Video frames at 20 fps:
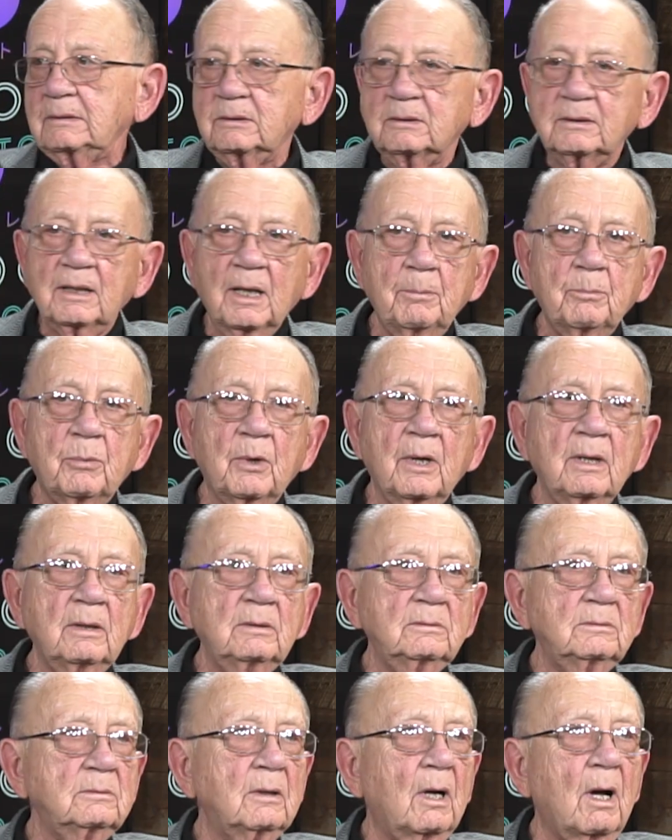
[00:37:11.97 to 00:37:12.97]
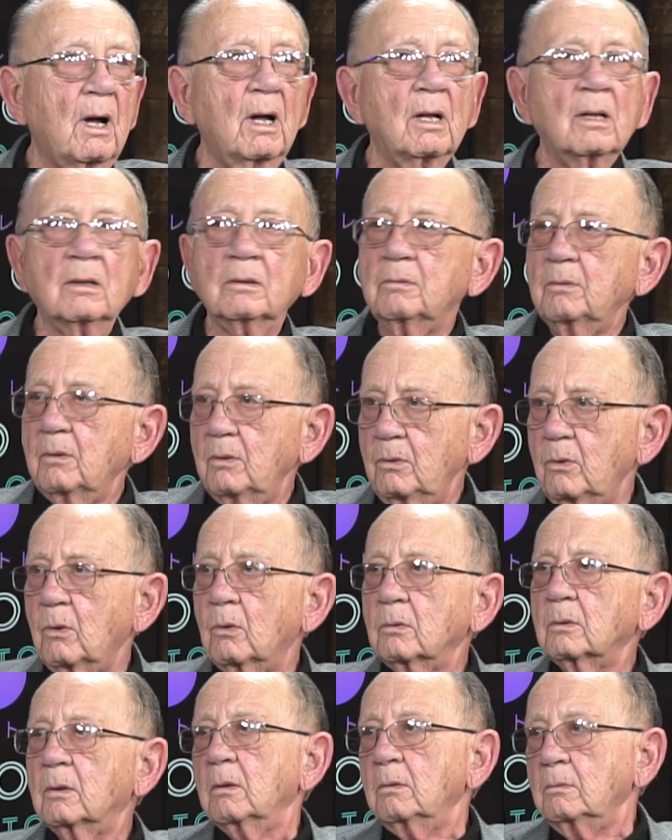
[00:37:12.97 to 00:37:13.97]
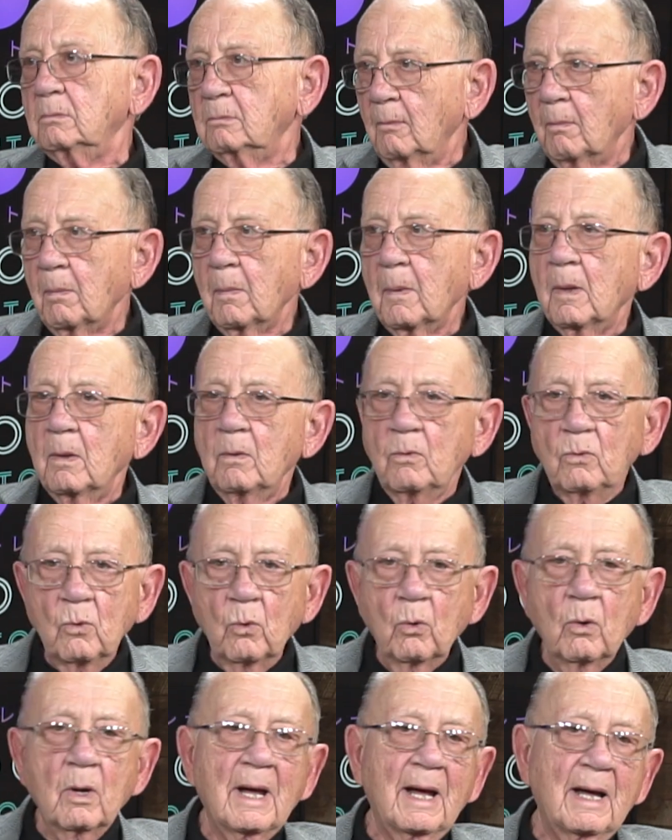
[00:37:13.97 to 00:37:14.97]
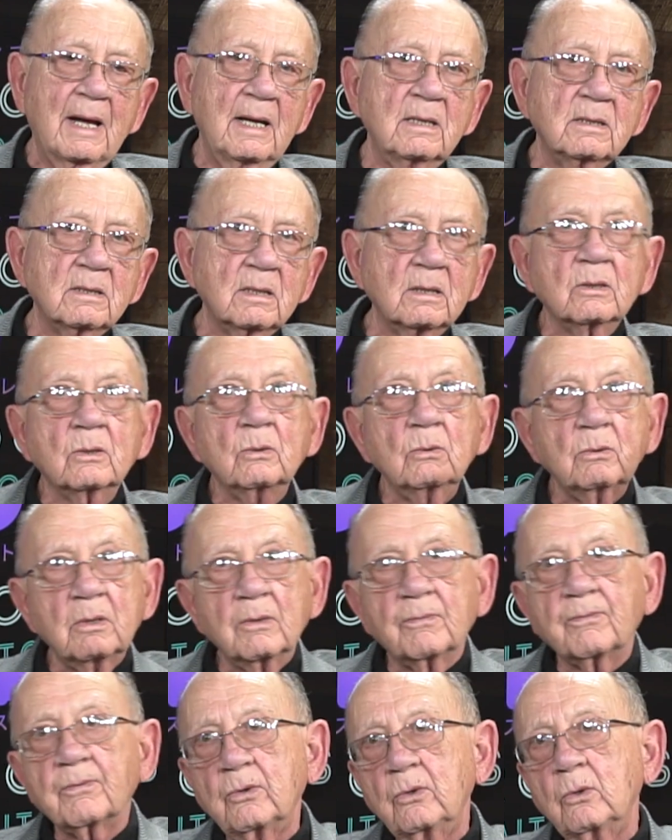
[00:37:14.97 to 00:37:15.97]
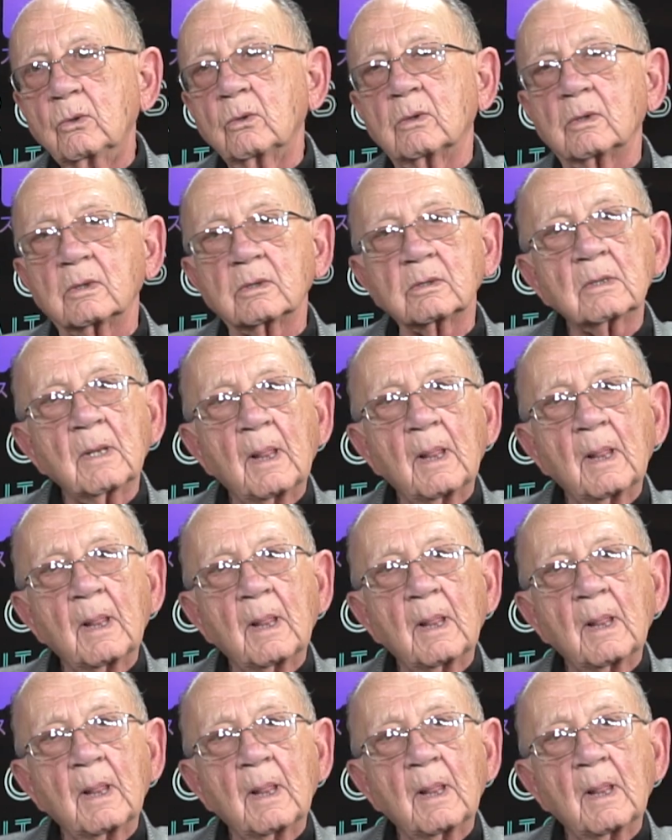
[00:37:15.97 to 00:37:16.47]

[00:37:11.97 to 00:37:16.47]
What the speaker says: They bring all the new guys into different units.